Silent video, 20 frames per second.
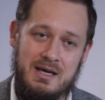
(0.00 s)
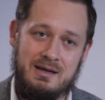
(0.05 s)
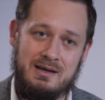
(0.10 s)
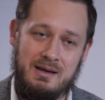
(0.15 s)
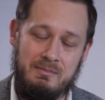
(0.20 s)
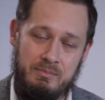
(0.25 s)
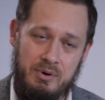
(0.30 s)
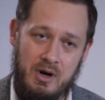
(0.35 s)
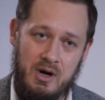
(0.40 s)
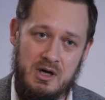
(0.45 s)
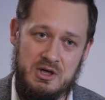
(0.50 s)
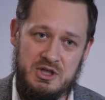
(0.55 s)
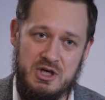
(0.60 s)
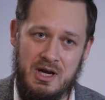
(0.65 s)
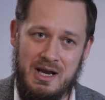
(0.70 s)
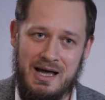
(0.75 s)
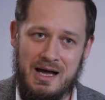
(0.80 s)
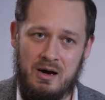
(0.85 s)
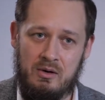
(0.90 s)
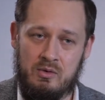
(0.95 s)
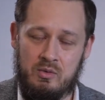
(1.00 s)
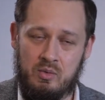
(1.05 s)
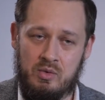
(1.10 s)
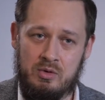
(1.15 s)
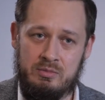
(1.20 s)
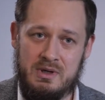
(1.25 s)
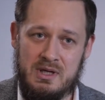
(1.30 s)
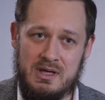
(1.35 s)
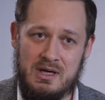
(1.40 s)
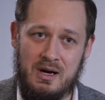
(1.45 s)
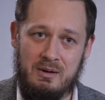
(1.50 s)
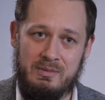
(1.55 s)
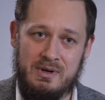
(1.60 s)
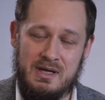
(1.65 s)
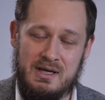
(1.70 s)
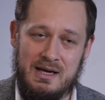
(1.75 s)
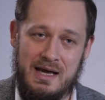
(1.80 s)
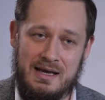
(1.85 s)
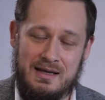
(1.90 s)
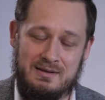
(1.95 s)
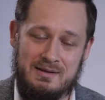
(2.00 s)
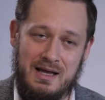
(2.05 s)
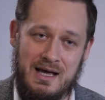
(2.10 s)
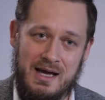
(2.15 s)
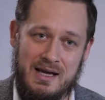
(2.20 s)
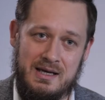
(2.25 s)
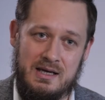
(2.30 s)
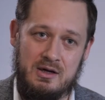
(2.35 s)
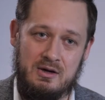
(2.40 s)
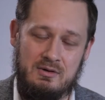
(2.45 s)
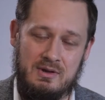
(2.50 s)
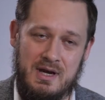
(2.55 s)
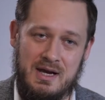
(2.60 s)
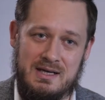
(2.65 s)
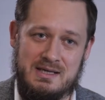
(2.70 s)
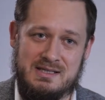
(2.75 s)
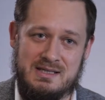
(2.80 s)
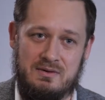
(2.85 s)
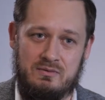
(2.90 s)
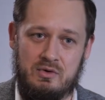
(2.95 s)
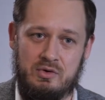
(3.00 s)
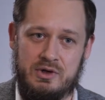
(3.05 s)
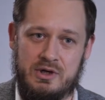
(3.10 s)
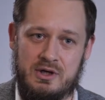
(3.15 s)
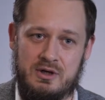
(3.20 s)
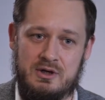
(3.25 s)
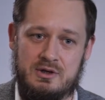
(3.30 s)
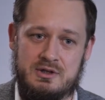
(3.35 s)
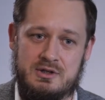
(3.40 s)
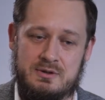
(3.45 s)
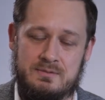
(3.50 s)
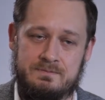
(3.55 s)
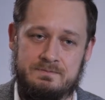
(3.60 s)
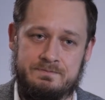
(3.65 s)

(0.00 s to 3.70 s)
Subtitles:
in production now and will be coming online here in the next several years.